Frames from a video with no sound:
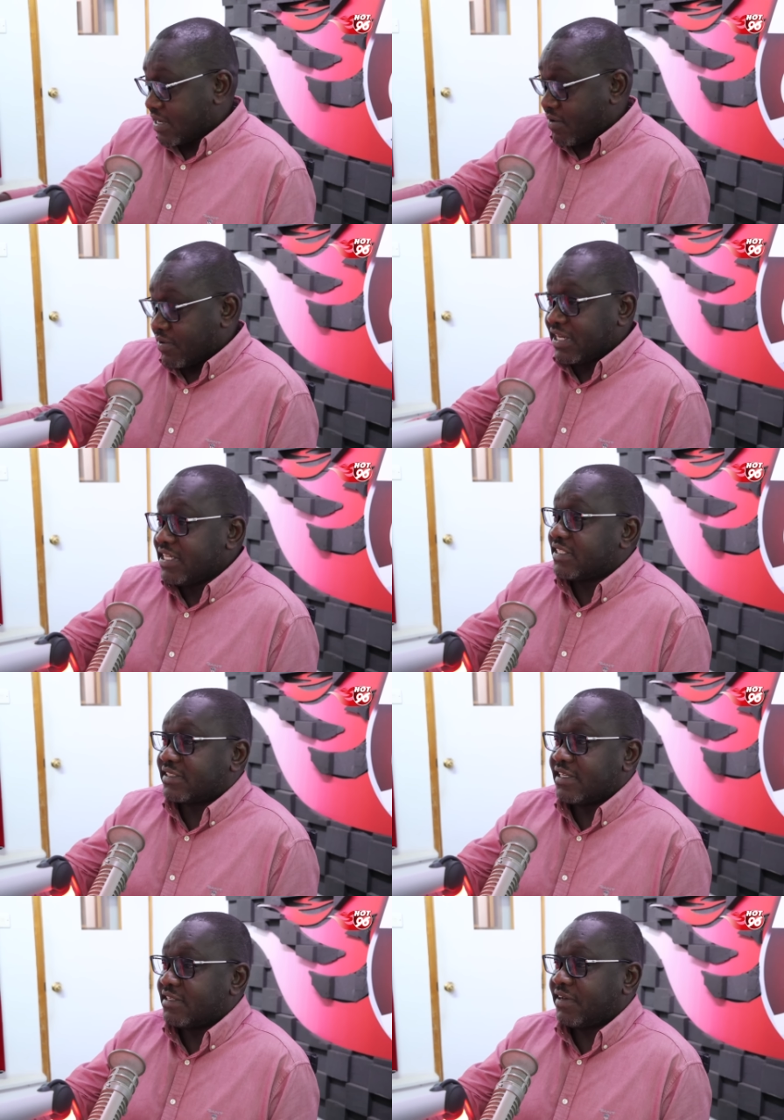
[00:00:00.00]
Our
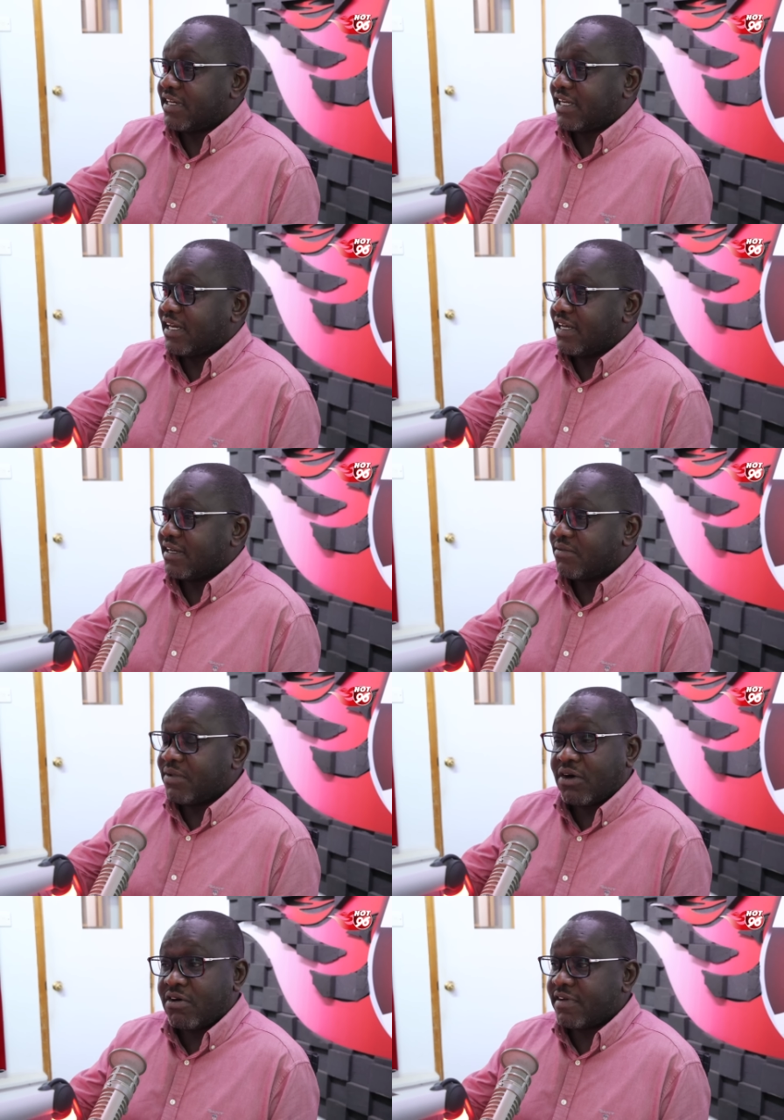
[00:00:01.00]
register is very clear.
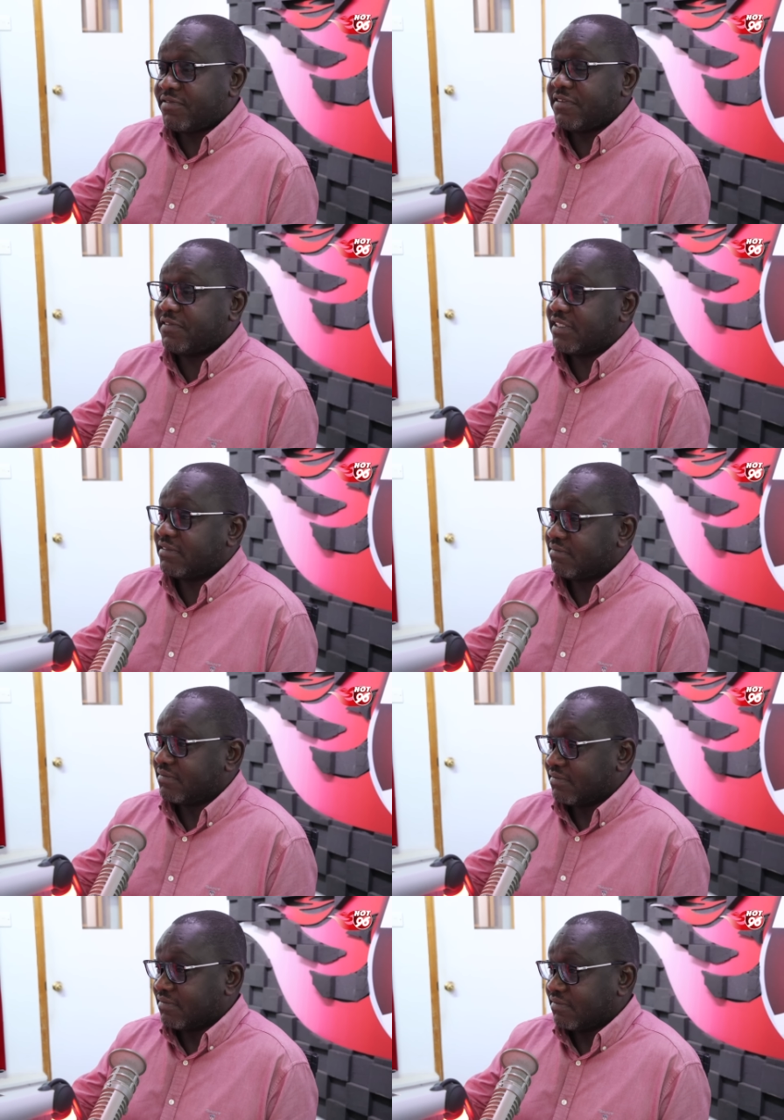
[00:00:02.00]
We are over 50
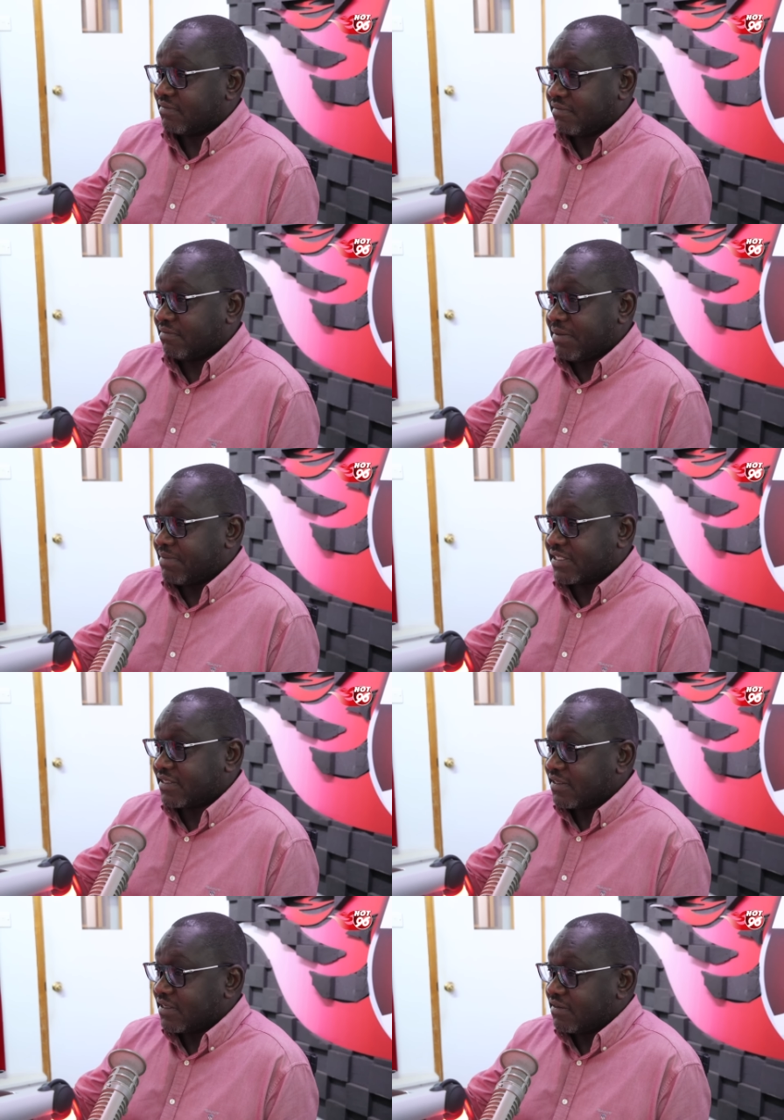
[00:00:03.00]

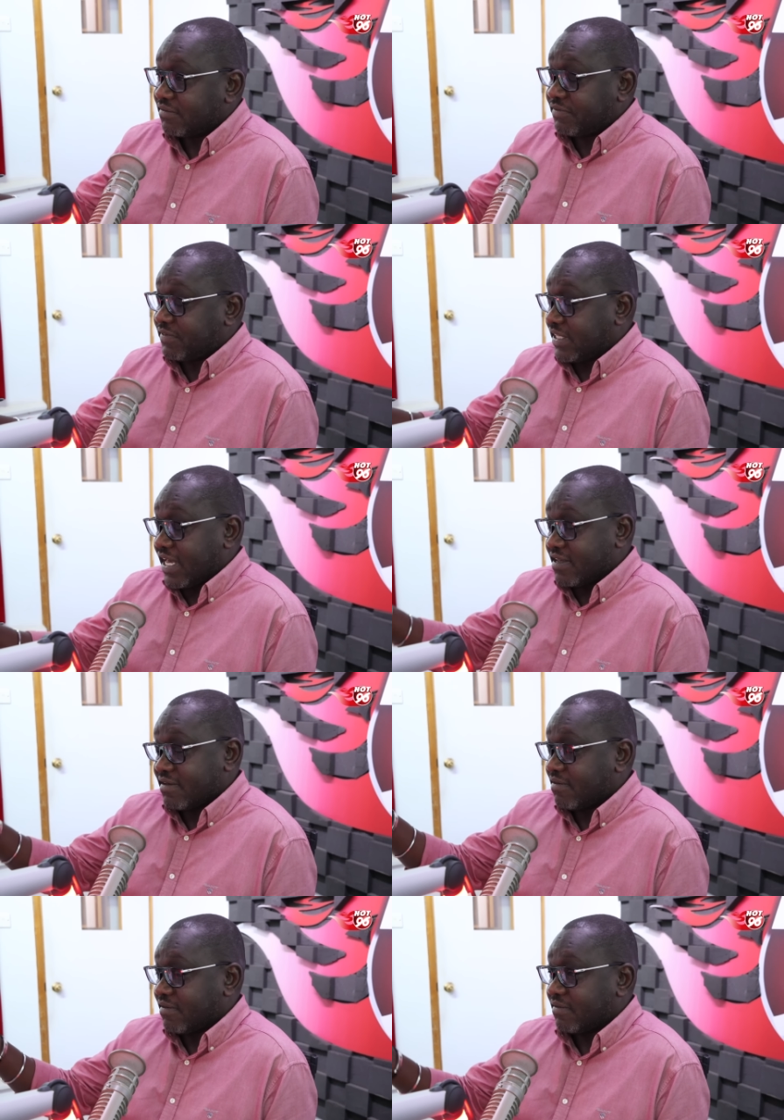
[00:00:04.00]
members, mm. 50k,
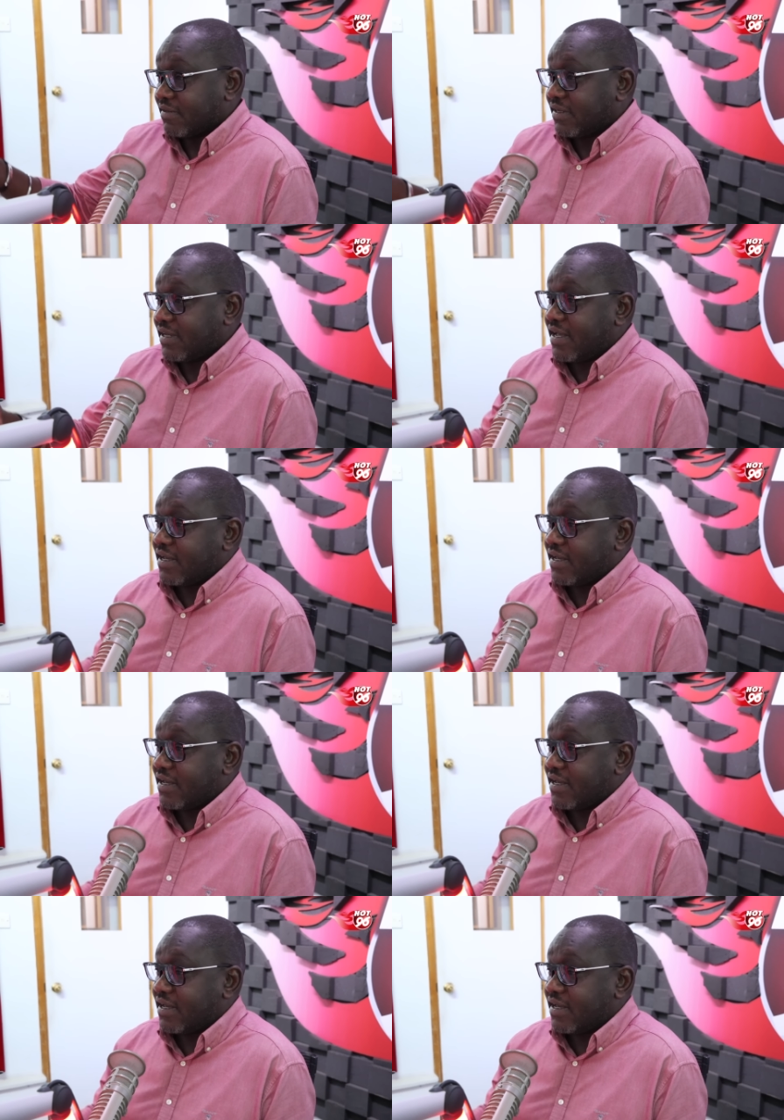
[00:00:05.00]
thousand, yeah, yeah,